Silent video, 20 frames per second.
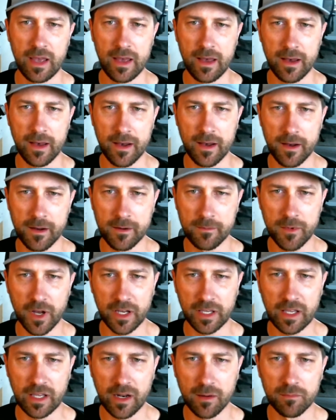
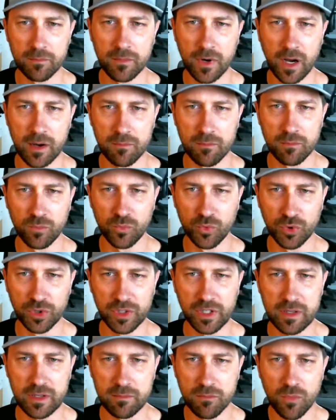again, I'm
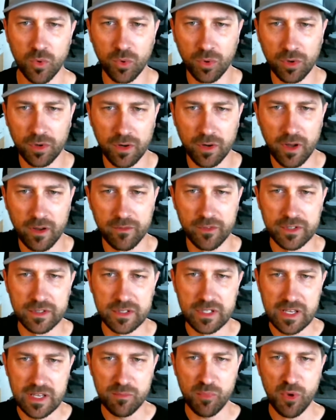really more of a
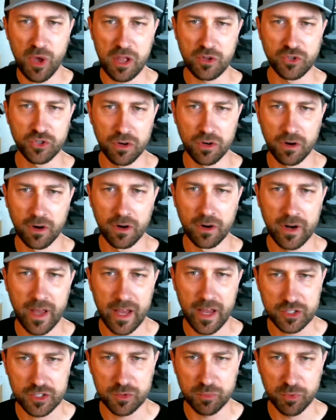deep HR
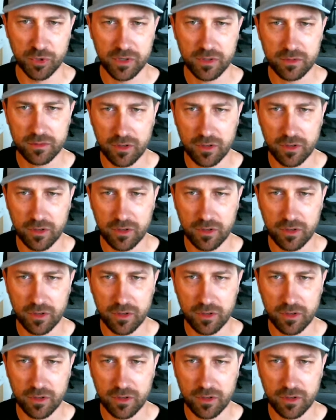expert.